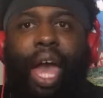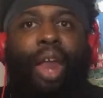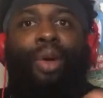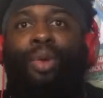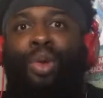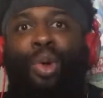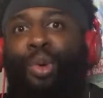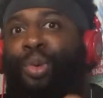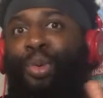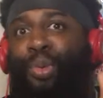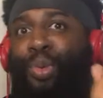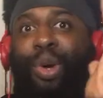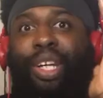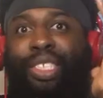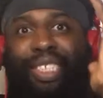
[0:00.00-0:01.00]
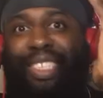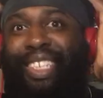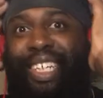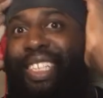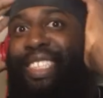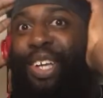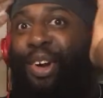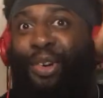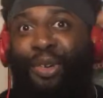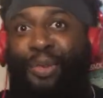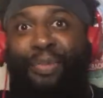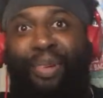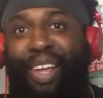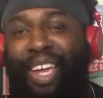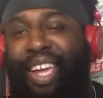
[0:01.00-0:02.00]
don't know what's his whole
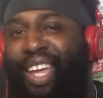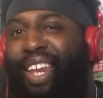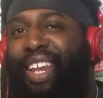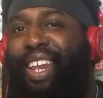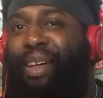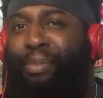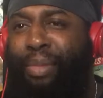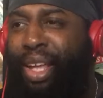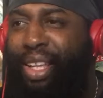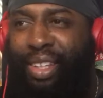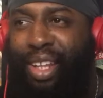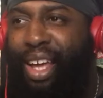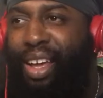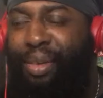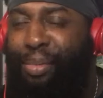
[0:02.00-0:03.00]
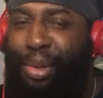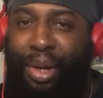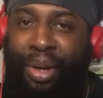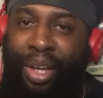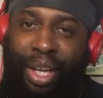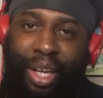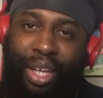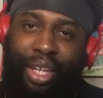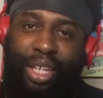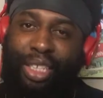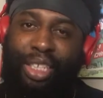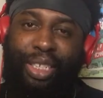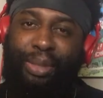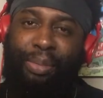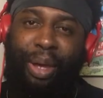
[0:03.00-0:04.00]
plan. And I'm like, nah, bro, it
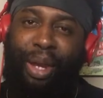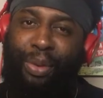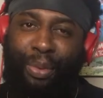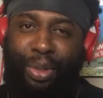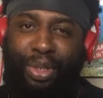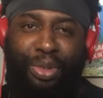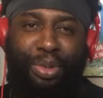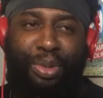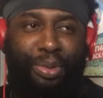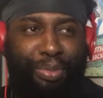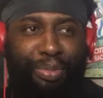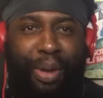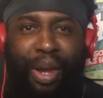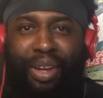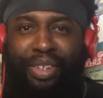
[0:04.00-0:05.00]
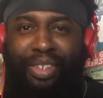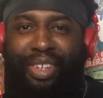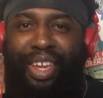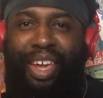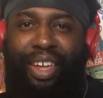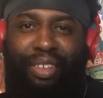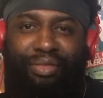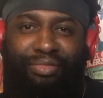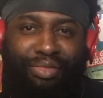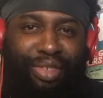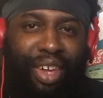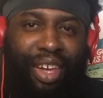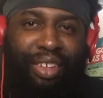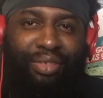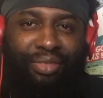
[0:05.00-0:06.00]
doesn't matter what you do. Barry's dead,
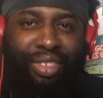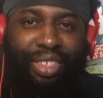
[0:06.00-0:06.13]
okay?